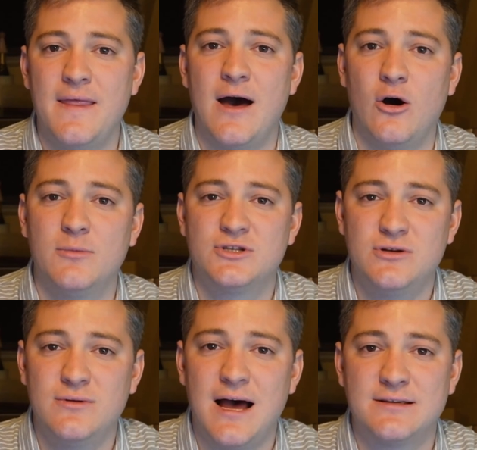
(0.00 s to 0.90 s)
than that almost
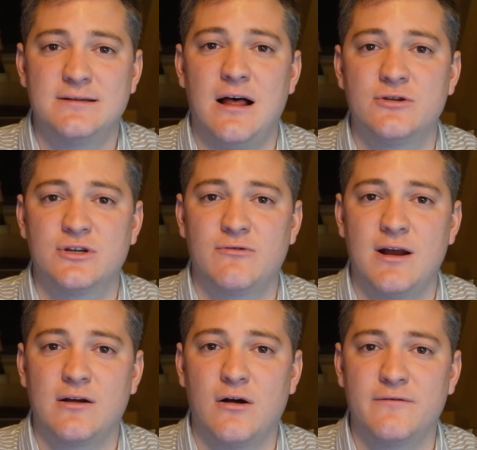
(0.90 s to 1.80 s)
$2,000 in
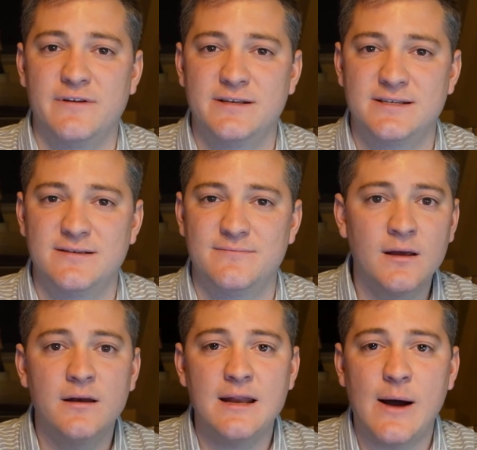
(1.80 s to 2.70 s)
credit card fees.
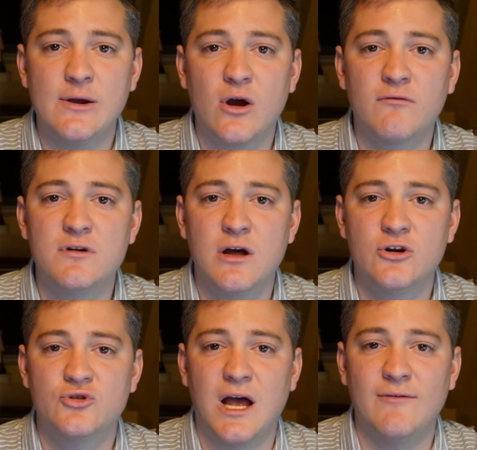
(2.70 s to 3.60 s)
Now, here at
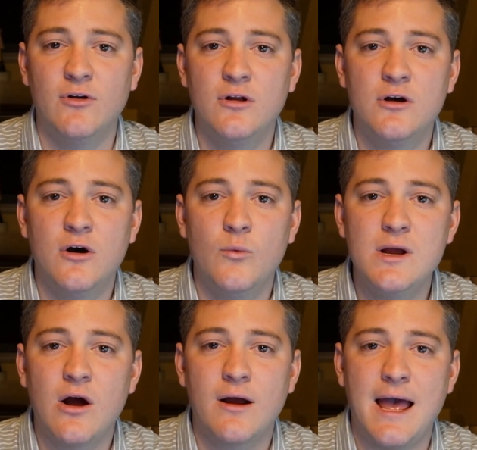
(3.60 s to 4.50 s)
Rindone Travel,
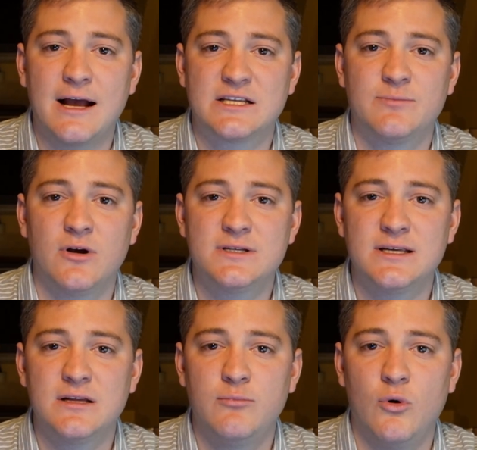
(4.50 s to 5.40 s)
we are experts
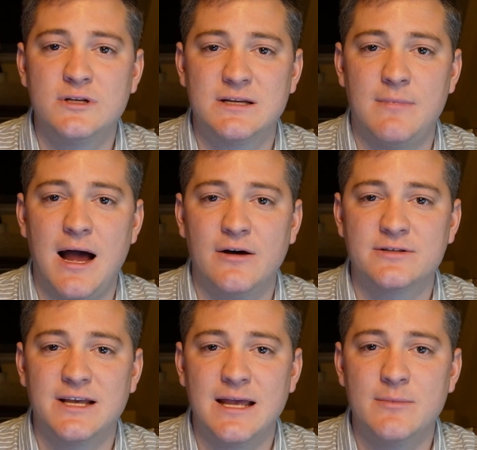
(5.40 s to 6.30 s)
in the points and
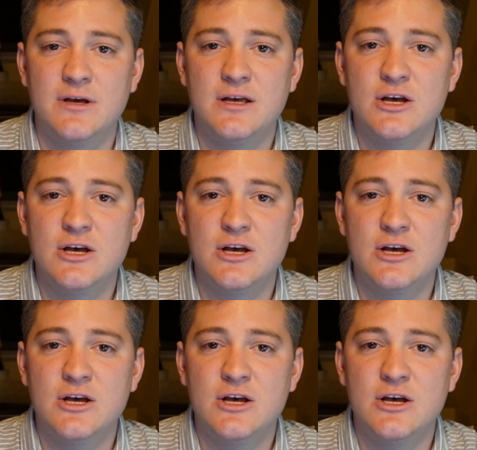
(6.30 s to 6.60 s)
miles game.